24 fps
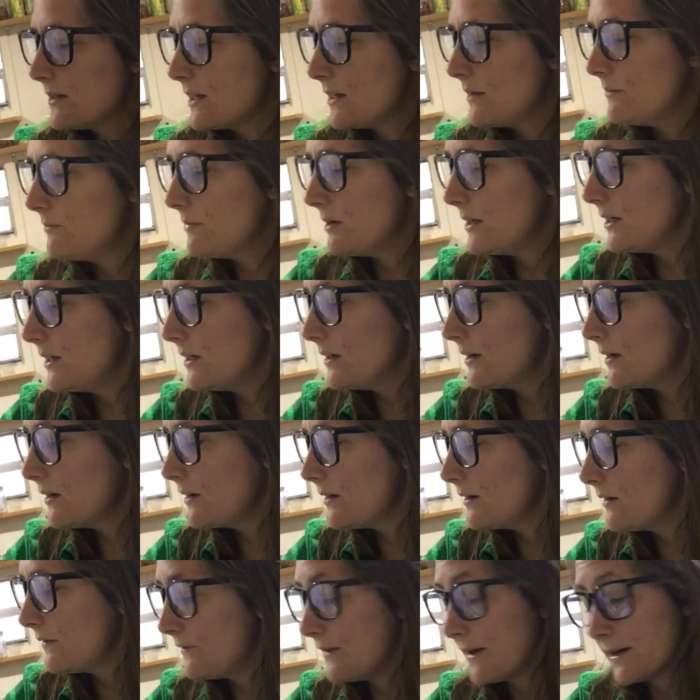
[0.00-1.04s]
can be
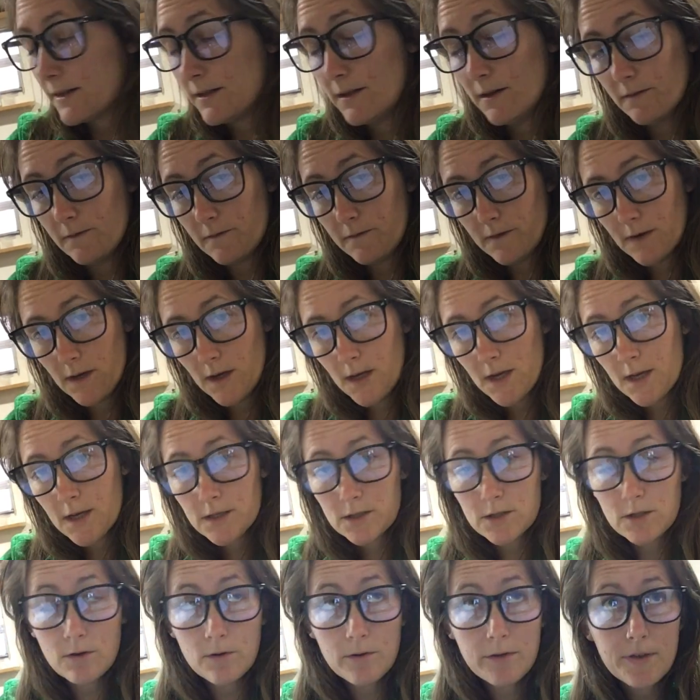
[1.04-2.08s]
effective.
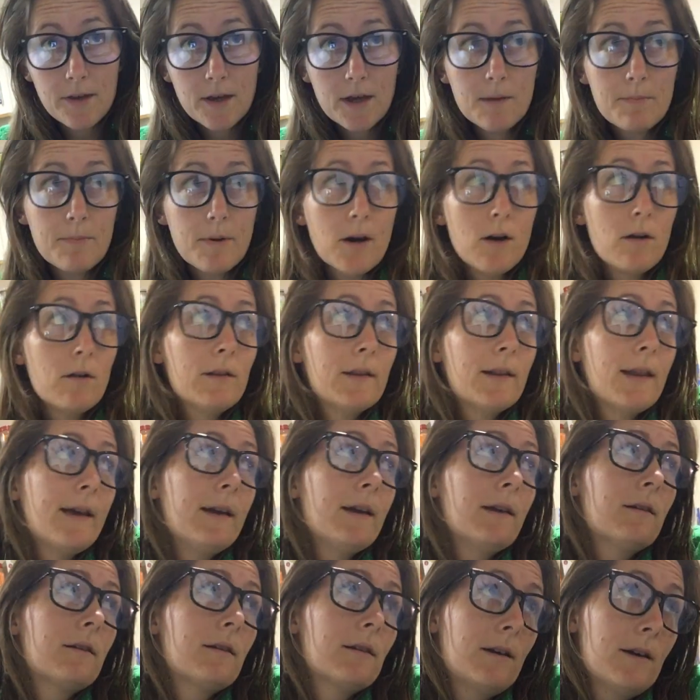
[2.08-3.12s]
So think about, like,